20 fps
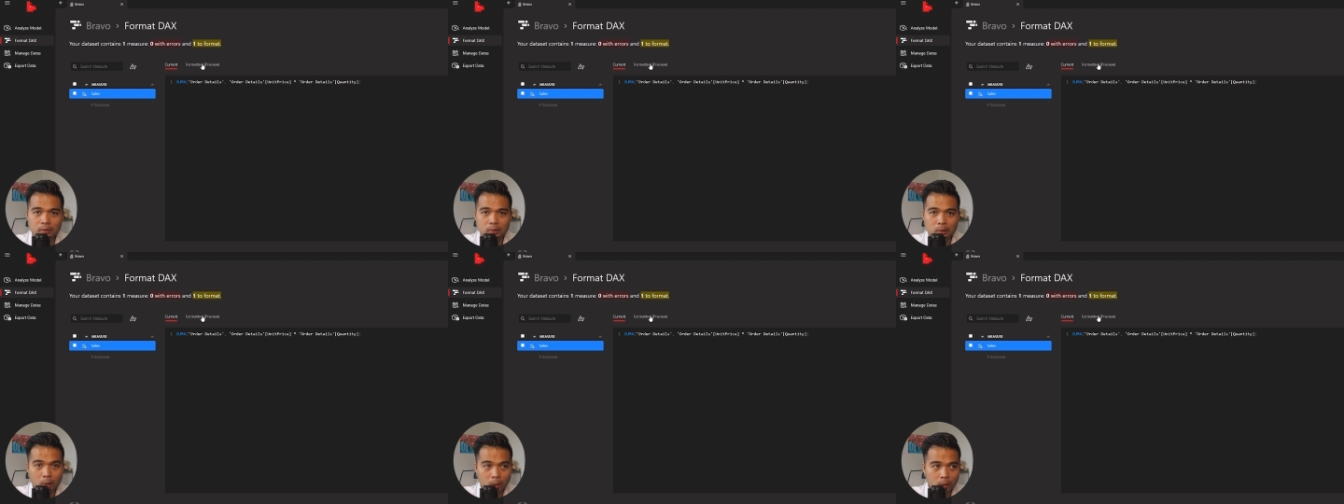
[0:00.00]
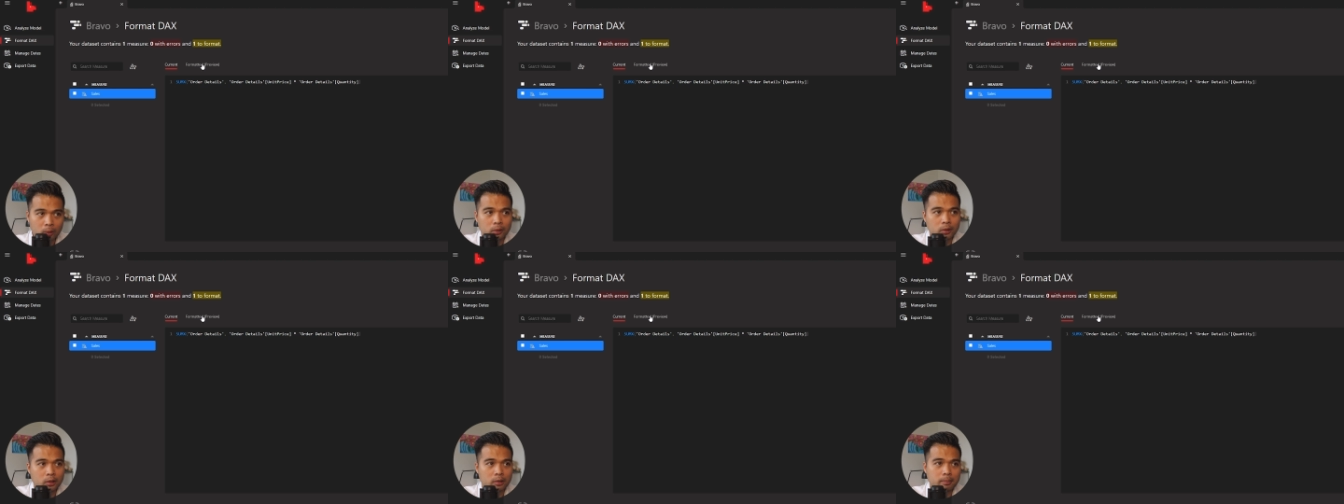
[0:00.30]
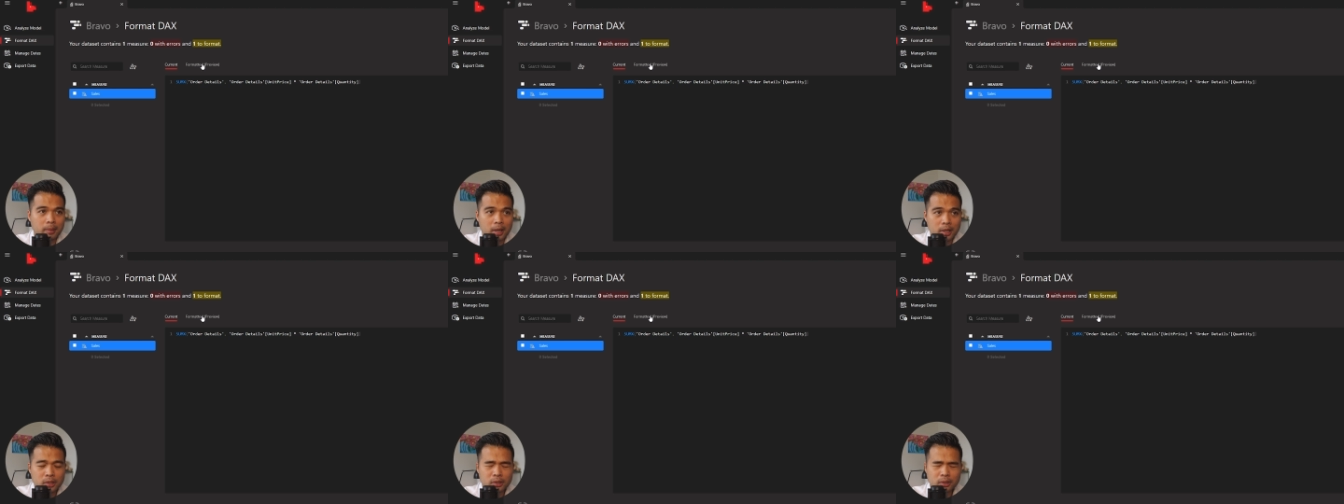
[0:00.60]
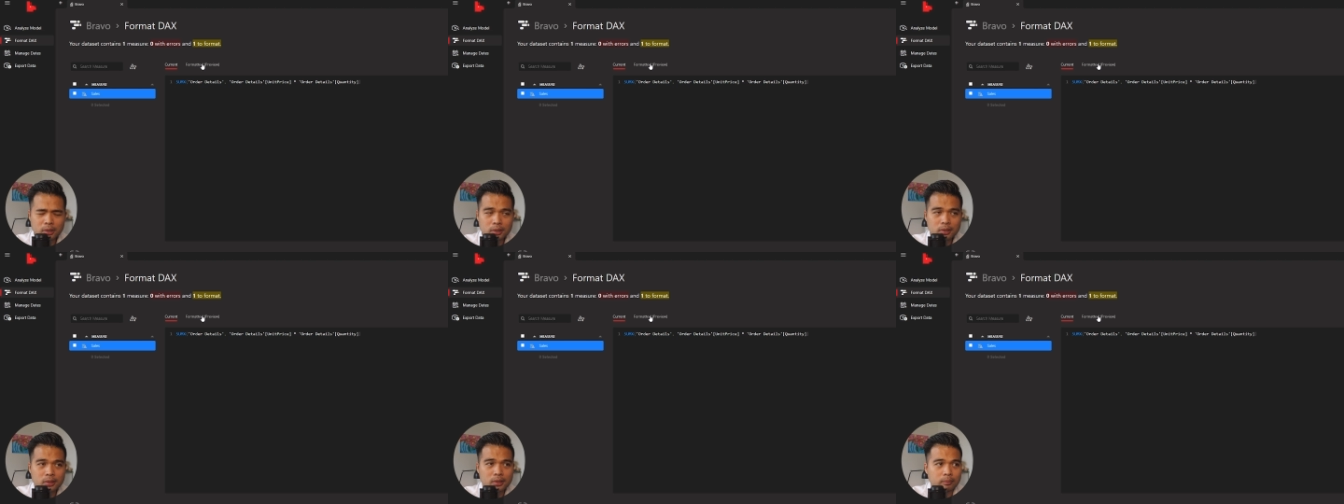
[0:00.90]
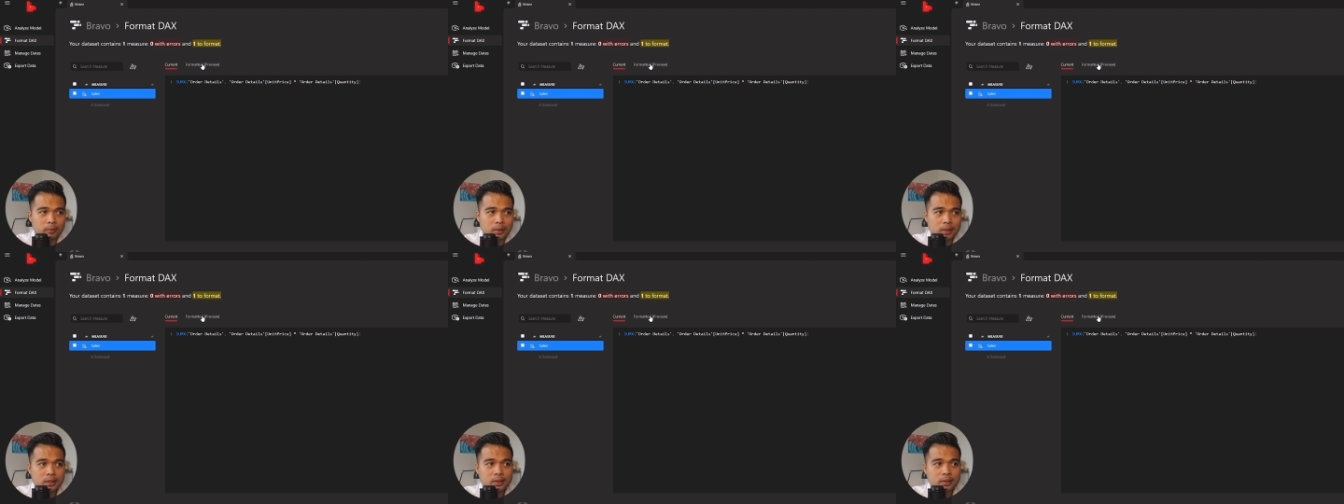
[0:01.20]
longer measures,
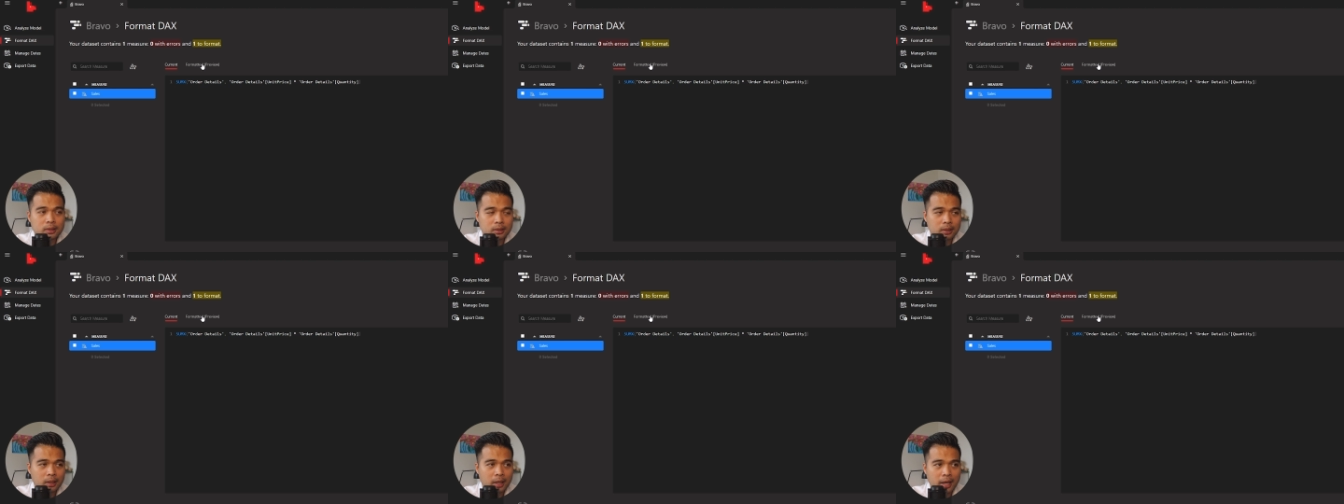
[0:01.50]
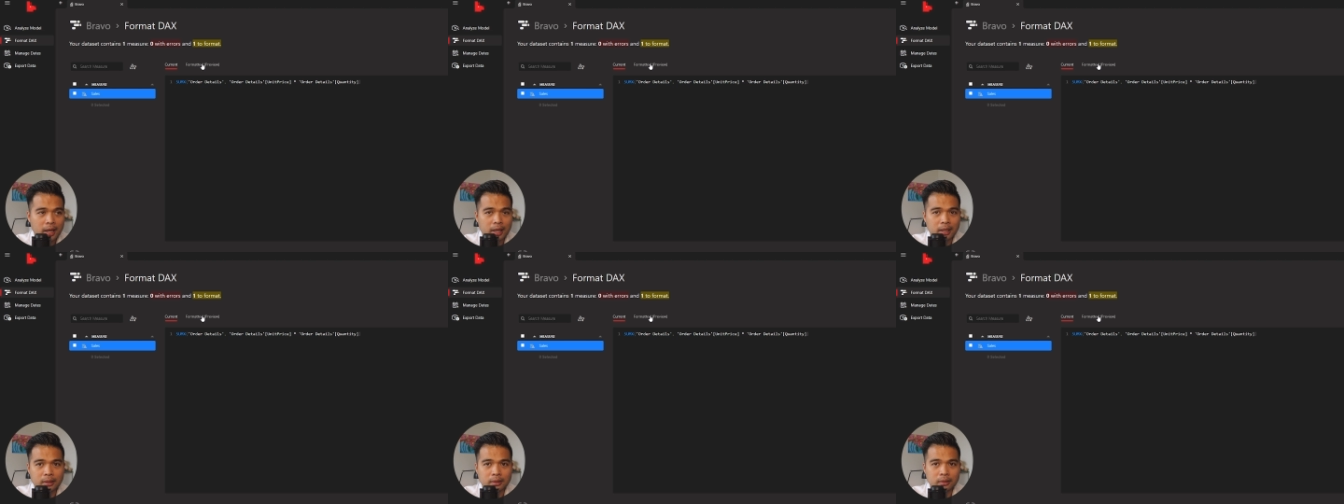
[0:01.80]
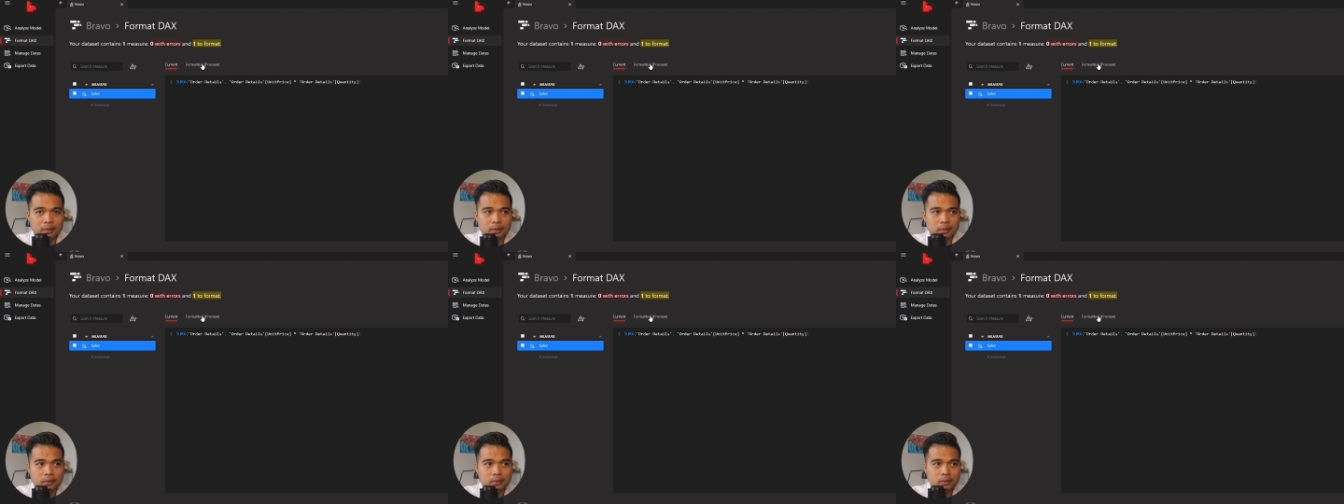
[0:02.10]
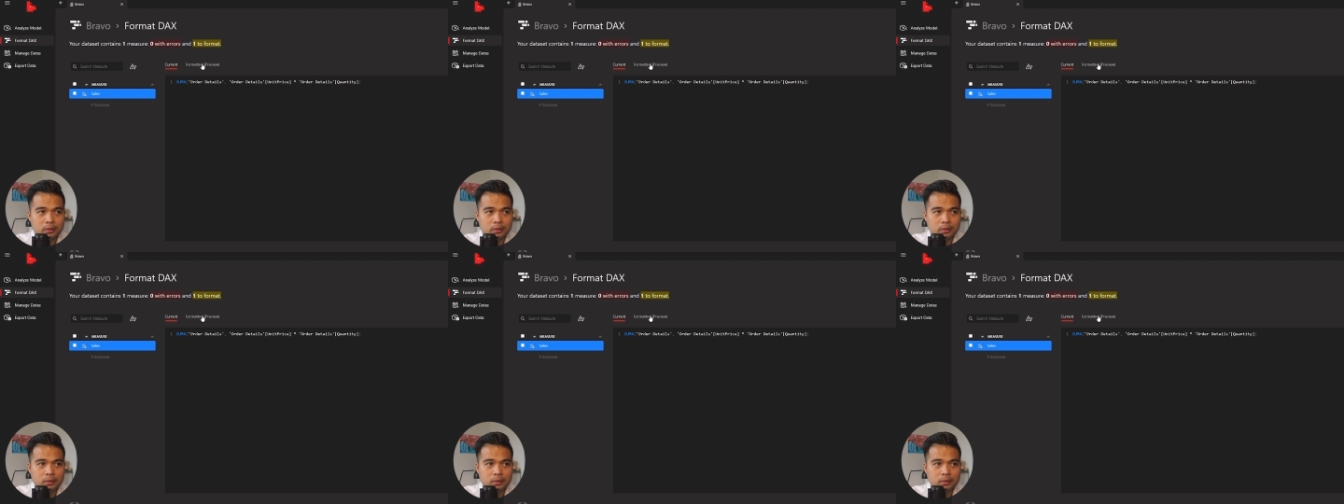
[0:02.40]
this can